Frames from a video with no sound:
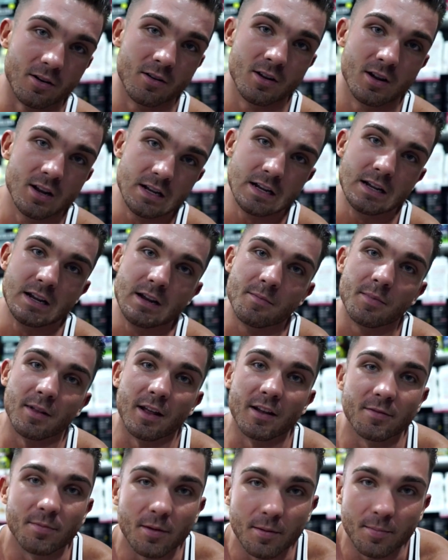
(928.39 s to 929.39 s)
So
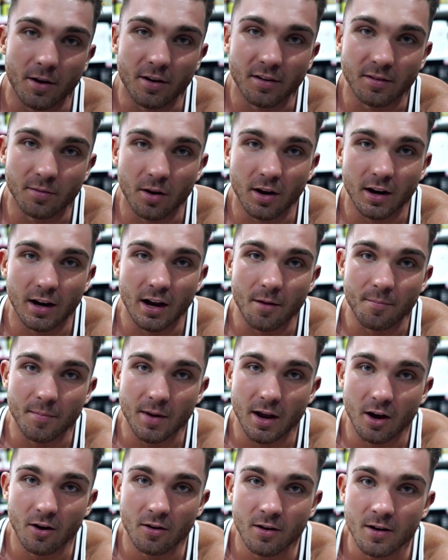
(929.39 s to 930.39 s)
that's my post-workout
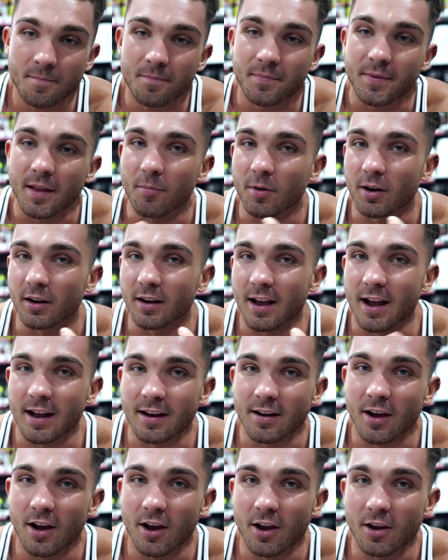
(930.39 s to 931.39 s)
meal. Then we're gonna head
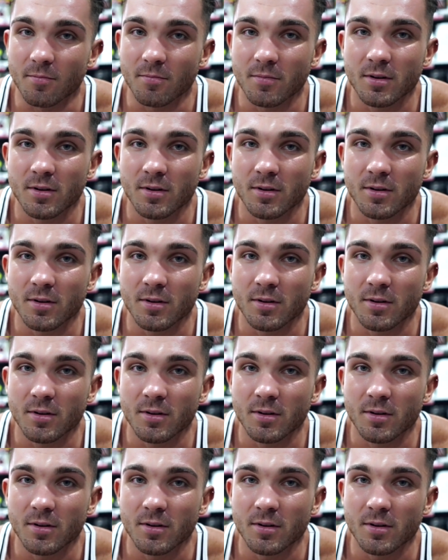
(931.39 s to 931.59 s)
home.